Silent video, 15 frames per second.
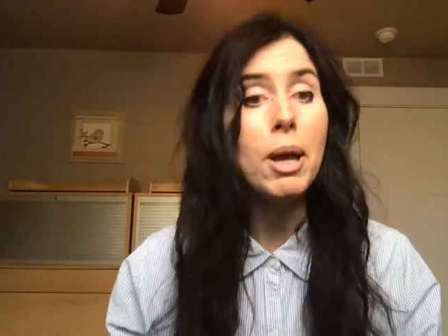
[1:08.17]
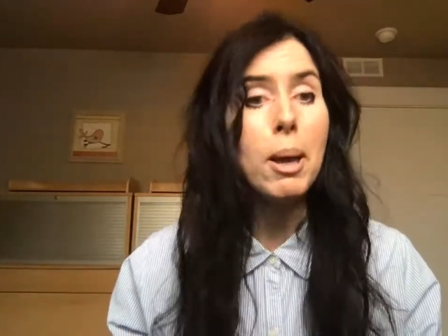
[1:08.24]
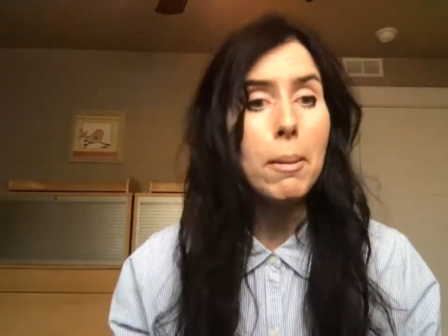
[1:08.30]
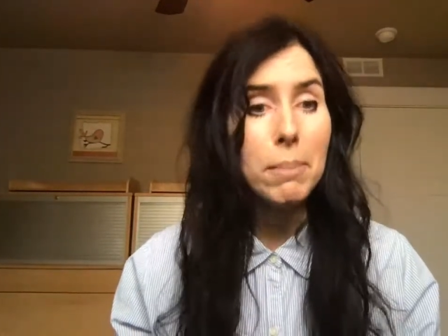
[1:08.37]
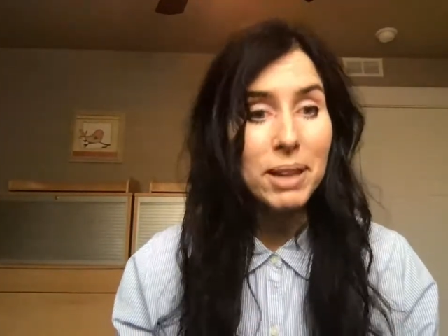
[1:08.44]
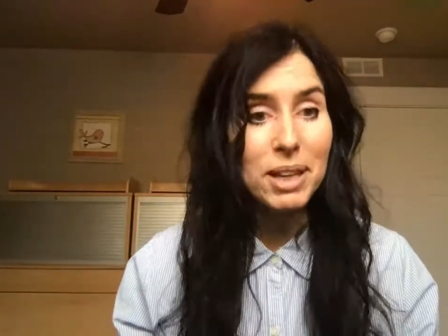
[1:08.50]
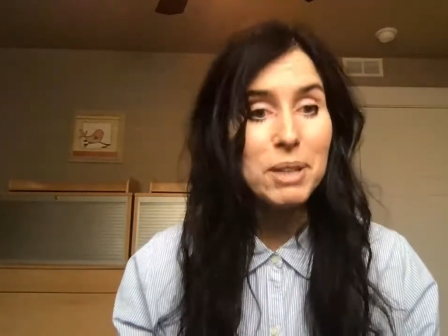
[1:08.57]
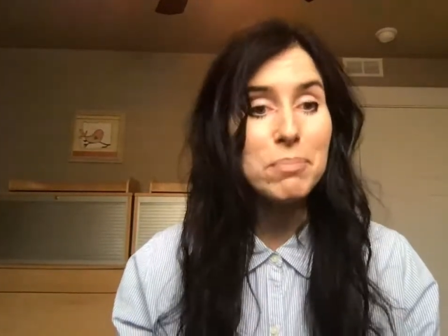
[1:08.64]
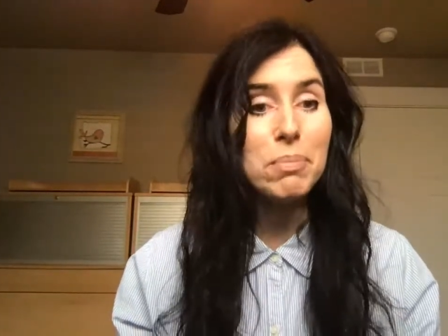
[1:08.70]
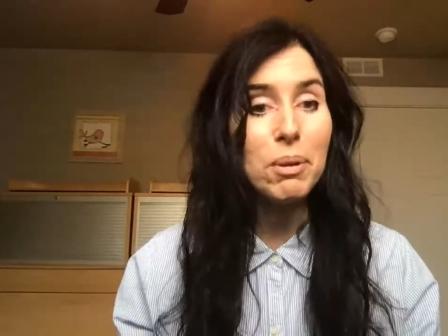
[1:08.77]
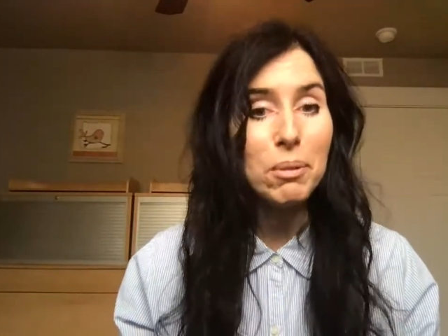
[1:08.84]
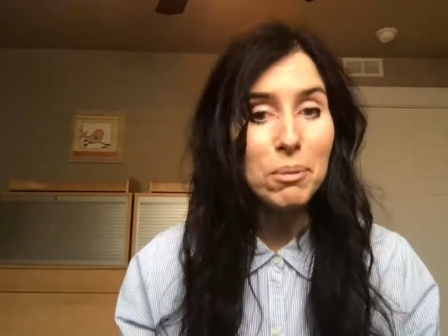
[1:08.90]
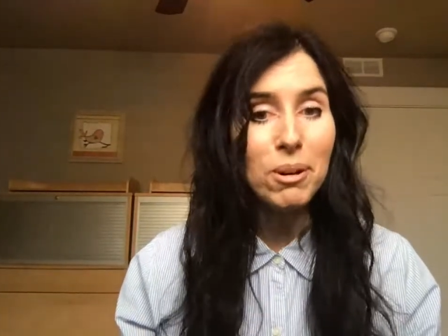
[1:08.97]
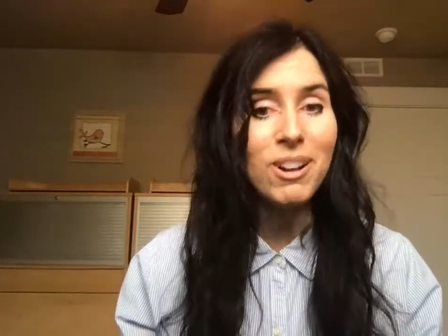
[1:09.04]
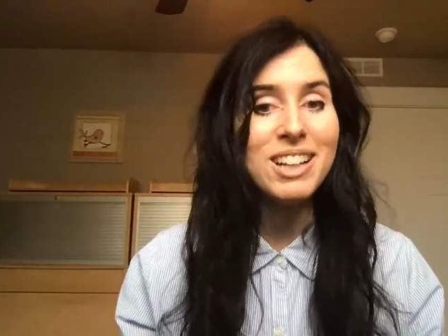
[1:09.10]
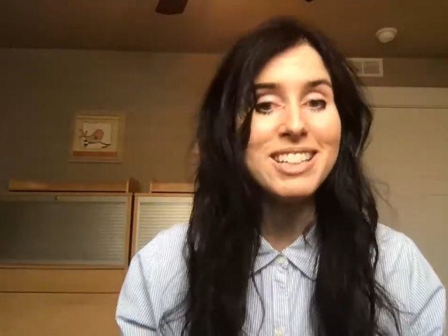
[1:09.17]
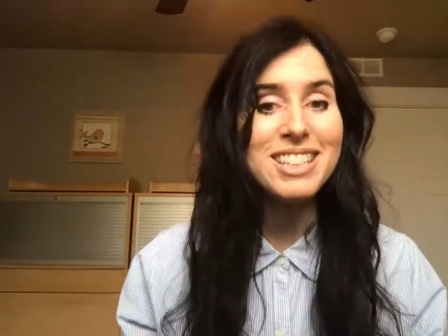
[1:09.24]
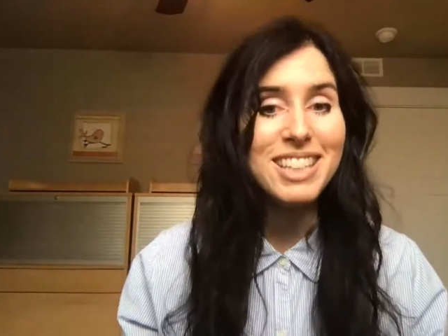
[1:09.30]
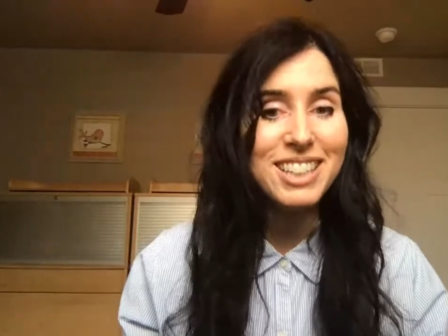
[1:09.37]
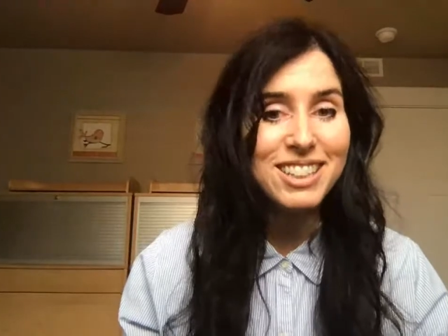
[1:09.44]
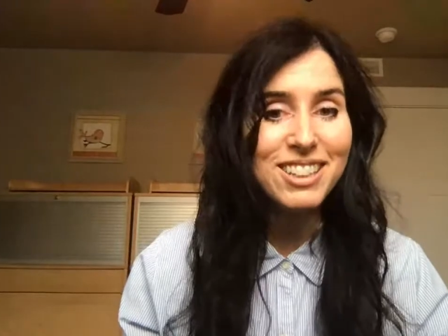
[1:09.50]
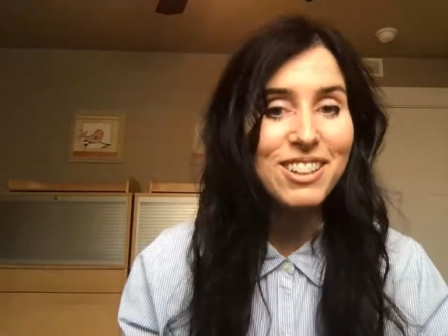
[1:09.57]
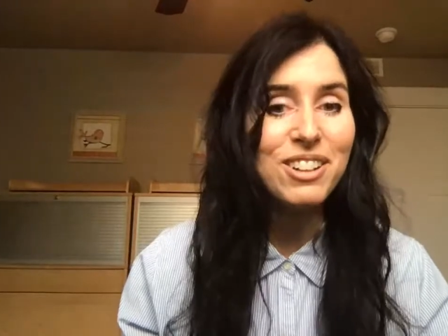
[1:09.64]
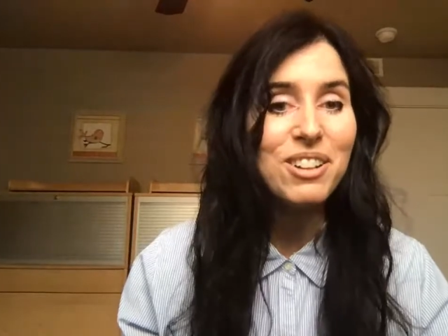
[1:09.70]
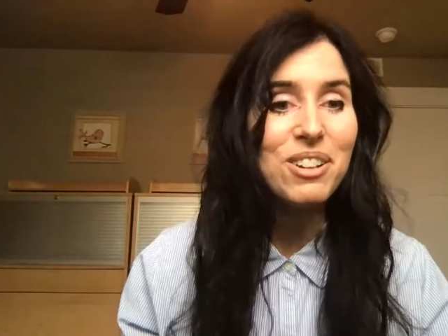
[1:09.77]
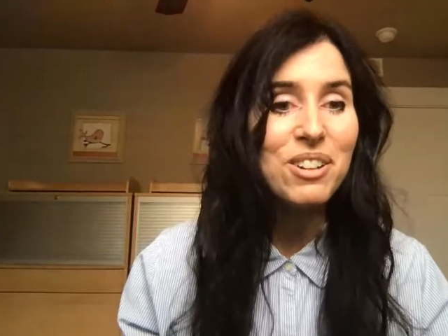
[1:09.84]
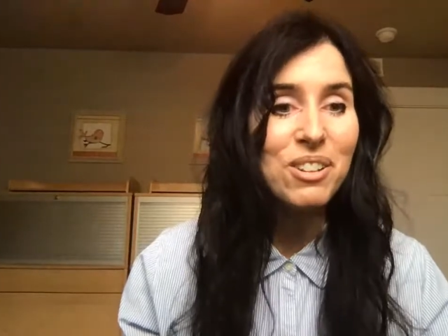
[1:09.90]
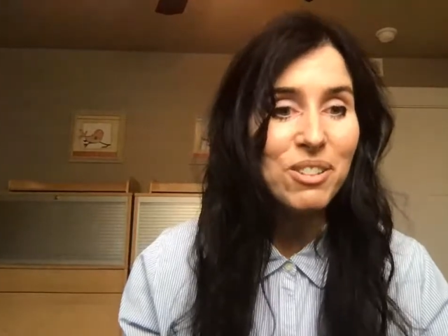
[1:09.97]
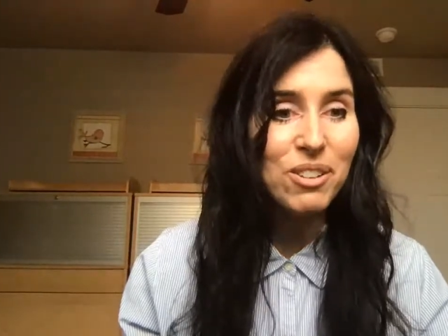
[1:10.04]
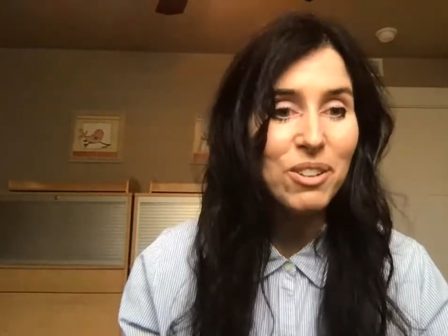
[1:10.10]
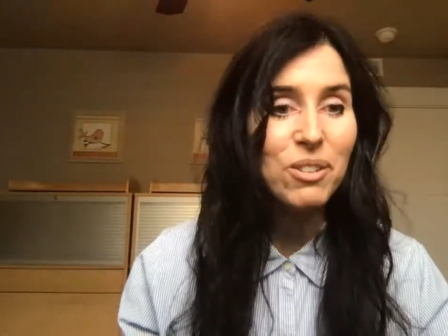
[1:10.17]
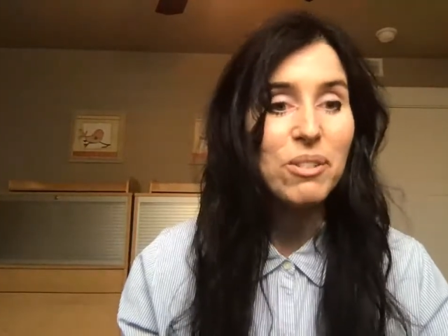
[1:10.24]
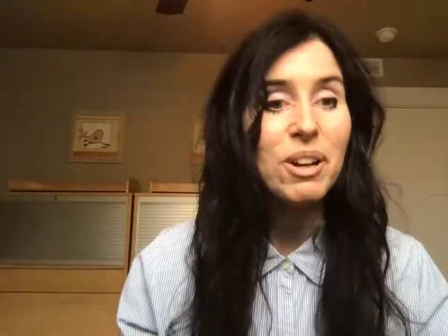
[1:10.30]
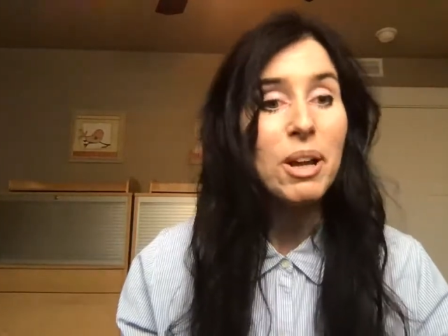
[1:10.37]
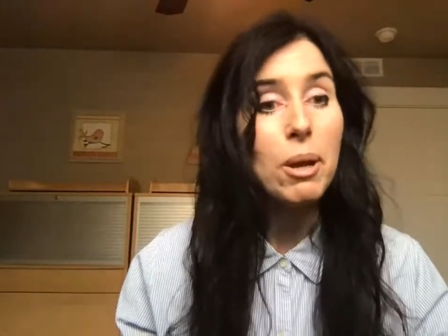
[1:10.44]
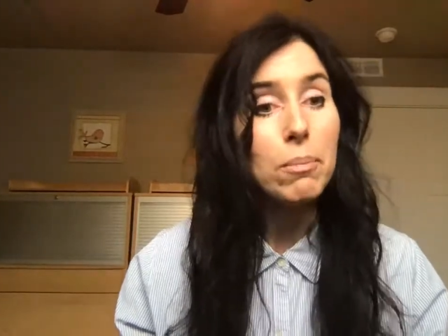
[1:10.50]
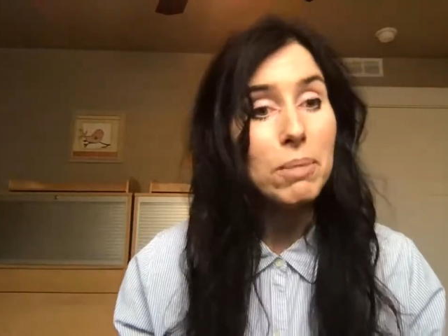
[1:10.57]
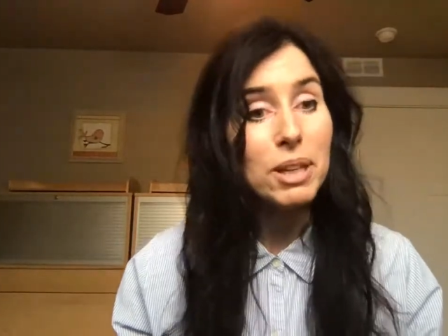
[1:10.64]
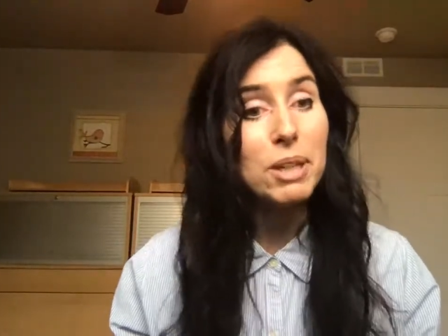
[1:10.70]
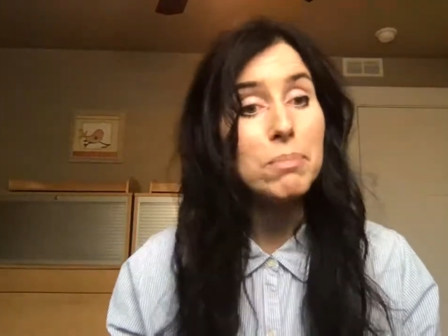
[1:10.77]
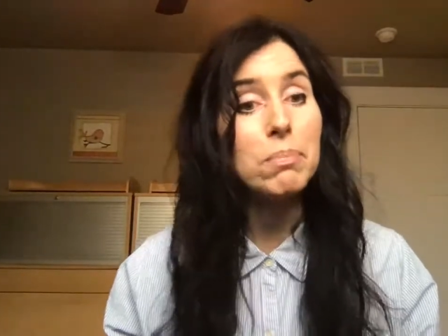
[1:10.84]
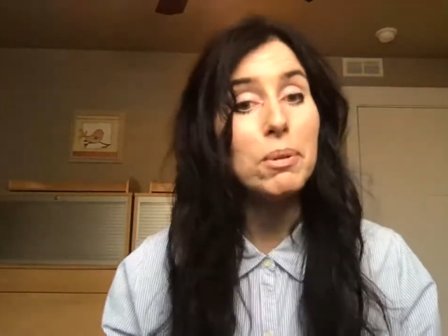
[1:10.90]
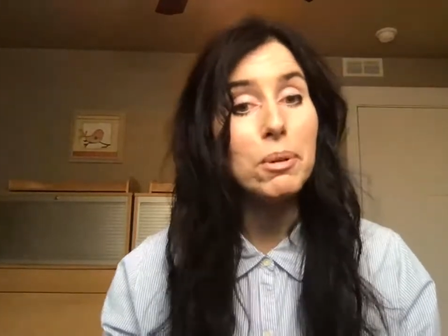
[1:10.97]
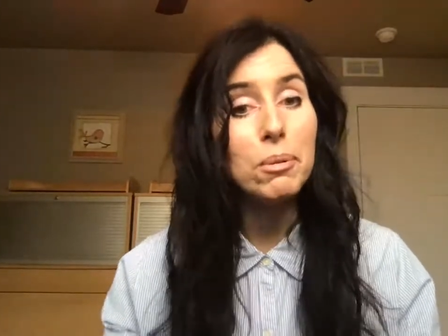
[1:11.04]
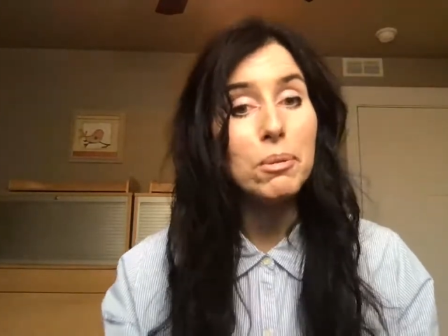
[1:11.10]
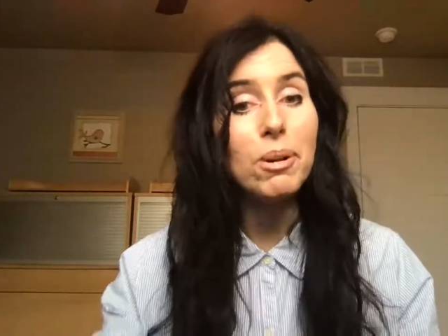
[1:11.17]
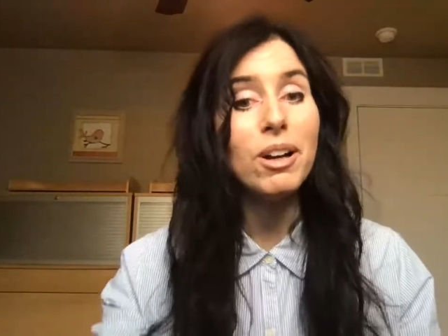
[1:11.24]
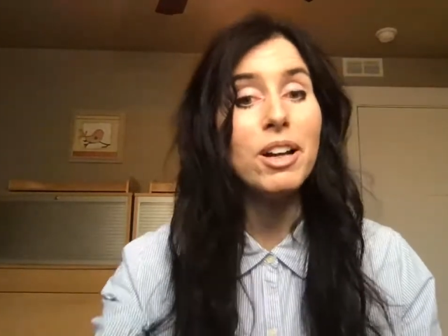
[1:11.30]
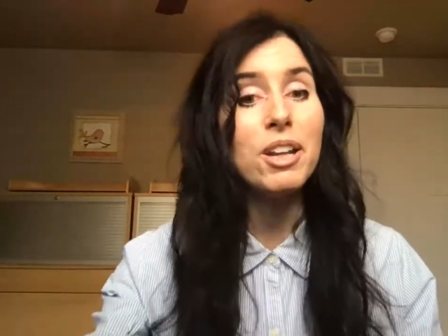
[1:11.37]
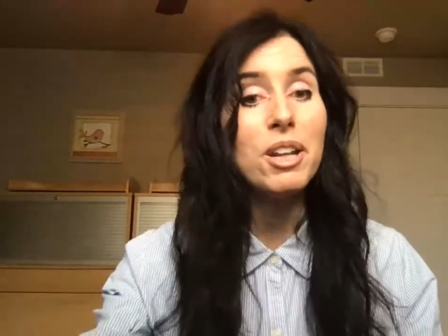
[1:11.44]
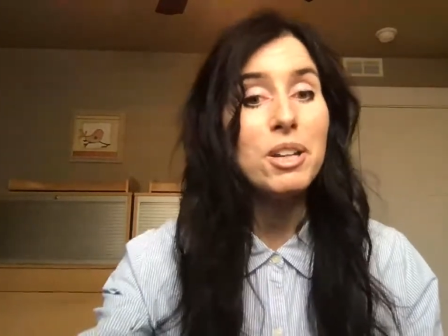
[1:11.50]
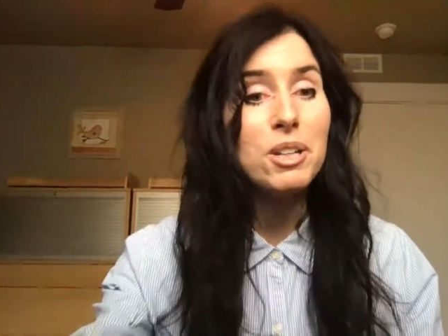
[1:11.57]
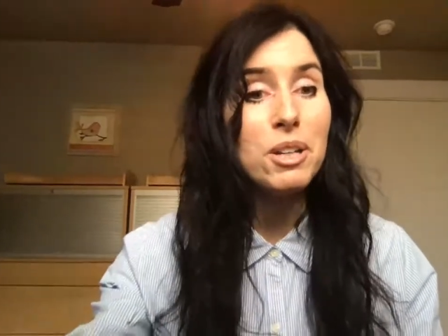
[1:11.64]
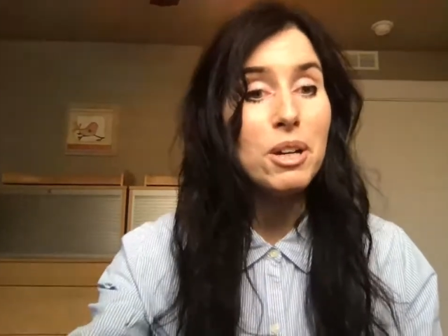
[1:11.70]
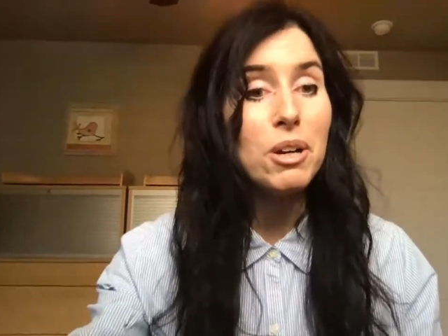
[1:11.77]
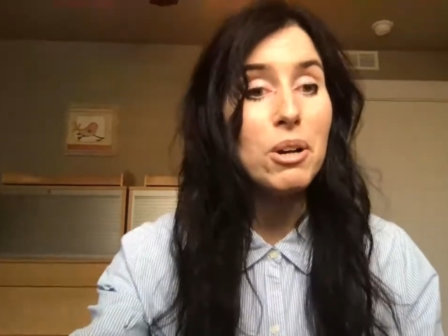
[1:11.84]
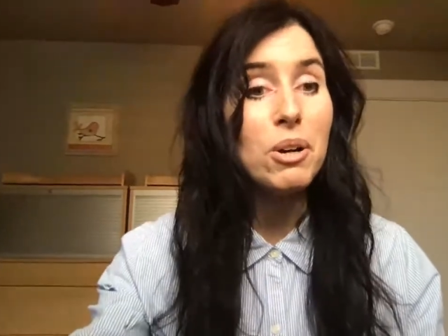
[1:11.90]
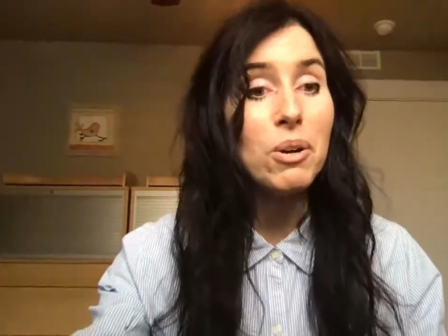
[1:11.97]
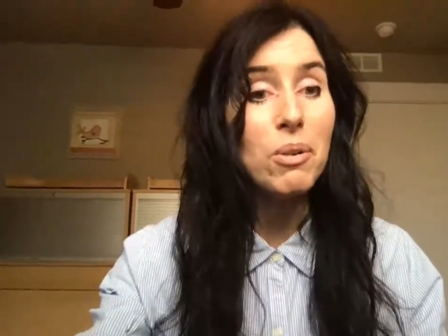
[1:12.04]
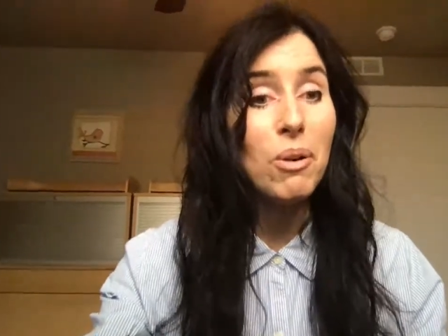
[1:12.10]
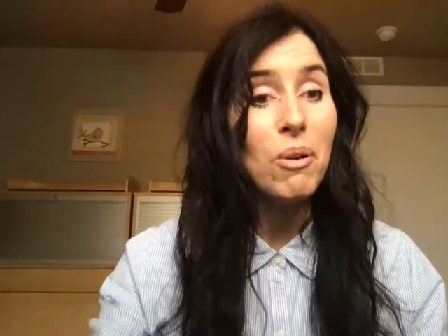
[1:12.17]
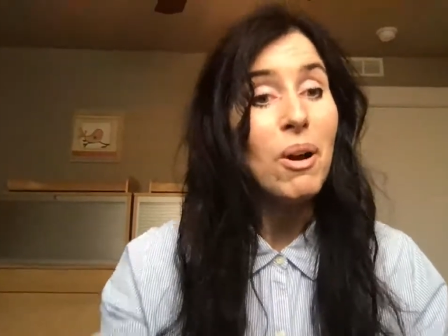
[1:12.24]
people want to know, people want to know.